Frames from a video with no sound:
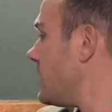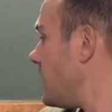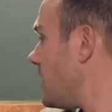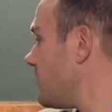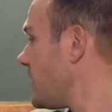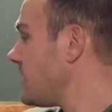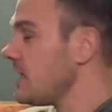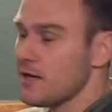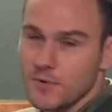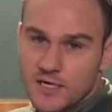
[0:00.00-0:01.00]
And
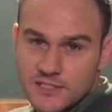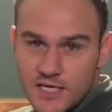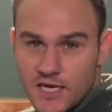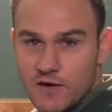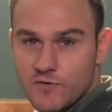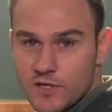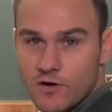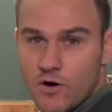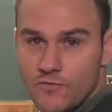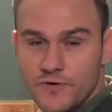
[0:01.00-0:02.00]
then I'm going to take everything
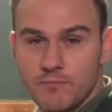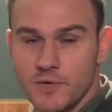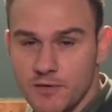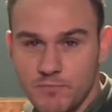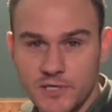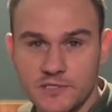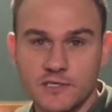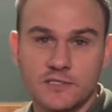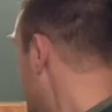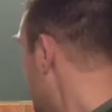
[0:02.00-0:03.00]
off in big
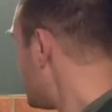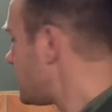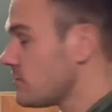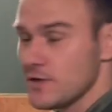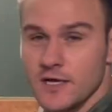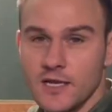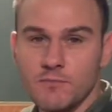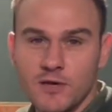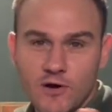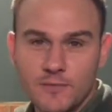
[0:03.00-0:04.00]
pieces. So let
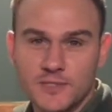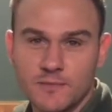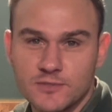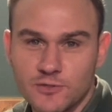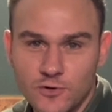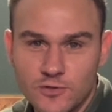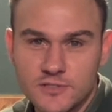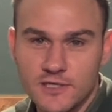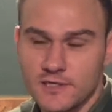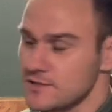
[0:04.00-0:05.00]
me grab some
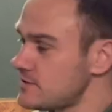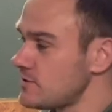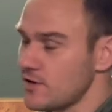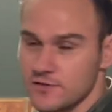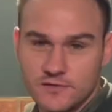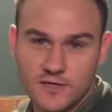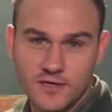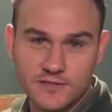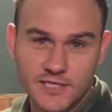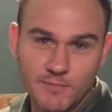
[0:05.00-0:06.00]
tools and start
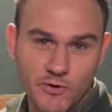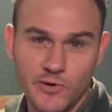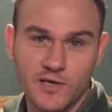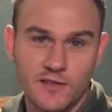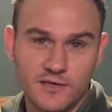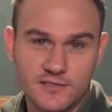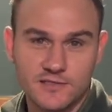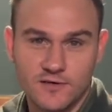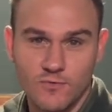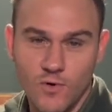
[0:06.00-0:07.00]
demoing
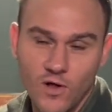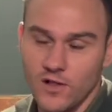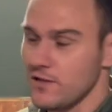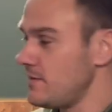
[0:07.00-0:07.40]
this wall.